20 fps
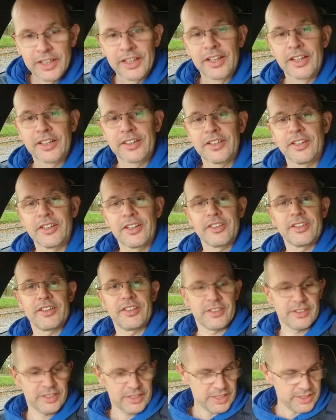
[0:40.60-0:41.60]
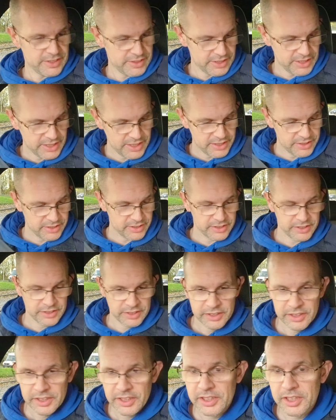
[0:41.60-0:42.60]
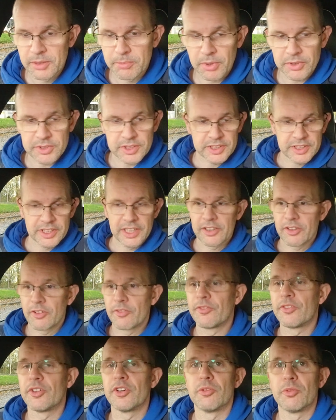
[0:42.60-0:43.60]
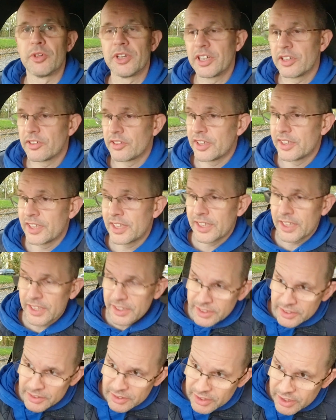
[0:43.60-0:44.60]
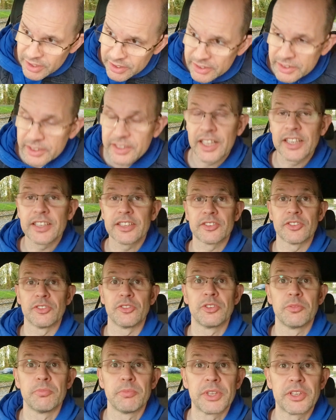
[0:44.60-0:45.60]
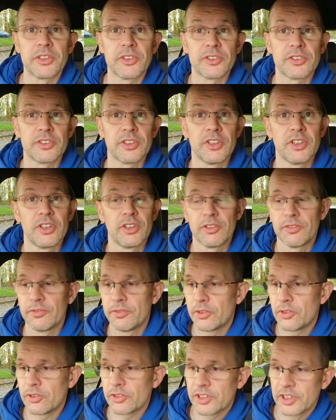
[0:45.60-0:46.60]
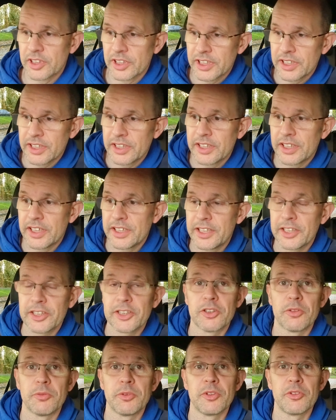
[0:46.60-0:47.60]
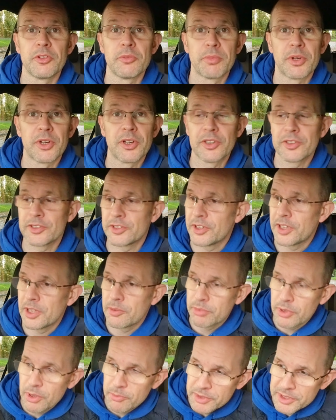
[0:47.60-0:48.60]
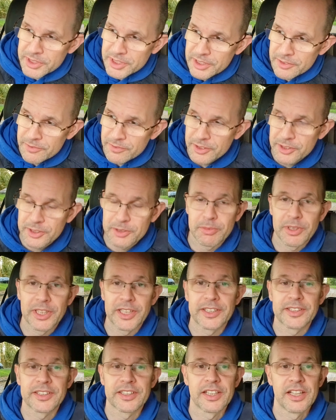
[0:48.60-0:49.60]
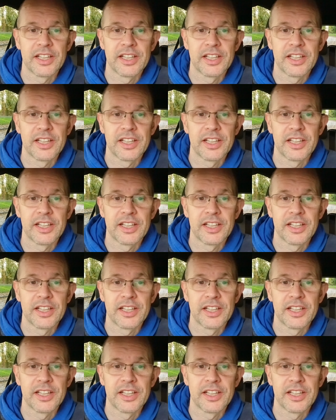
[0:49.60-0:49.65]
a car that I actually had a deposit down on for a while and then cancelled because unfortunately it didn't come with all the parts that they promised in the first place.